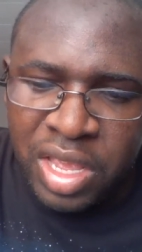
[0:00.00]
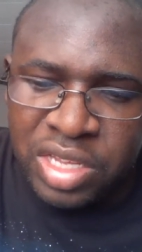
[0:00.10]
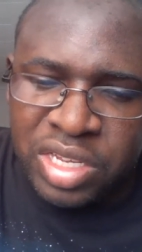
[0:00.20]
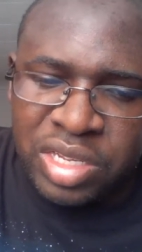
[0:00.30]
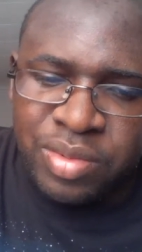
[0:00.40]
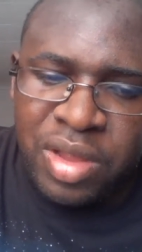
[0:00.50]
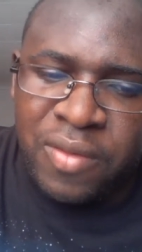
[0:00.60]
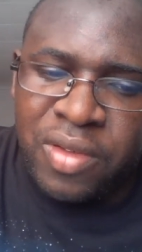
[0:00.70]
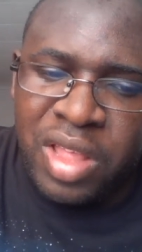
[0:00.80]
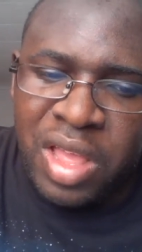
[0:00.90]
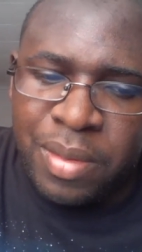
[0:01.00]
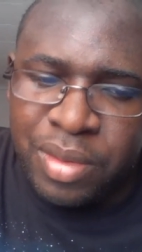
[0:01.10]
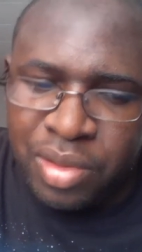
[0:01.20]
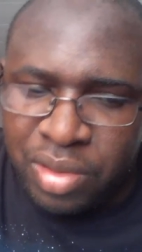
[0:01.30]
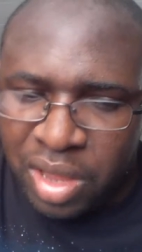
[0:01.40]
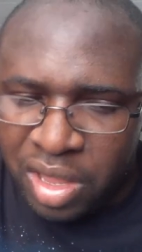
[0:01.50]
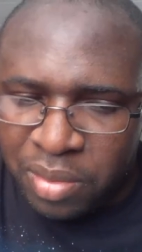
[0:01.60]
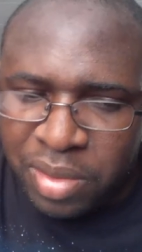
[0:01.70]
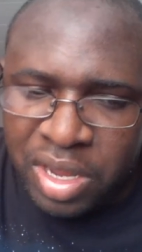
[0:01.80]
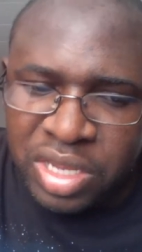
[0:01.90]
and she is very phenomenal and
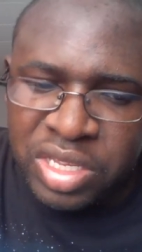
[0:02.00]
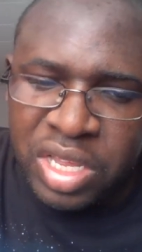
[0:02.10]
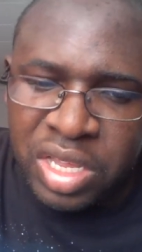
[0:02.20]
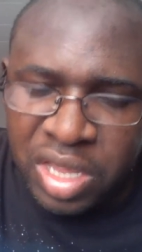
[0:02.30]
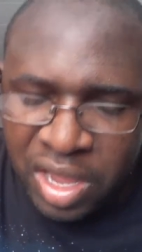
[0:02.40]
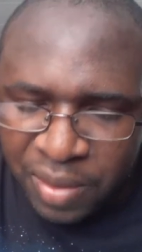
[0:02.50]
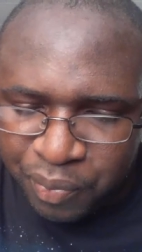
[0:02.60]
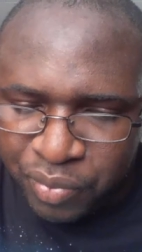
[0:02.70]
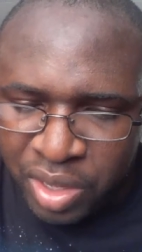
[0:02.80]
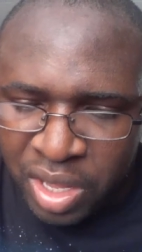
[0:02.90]
amazing. Yep,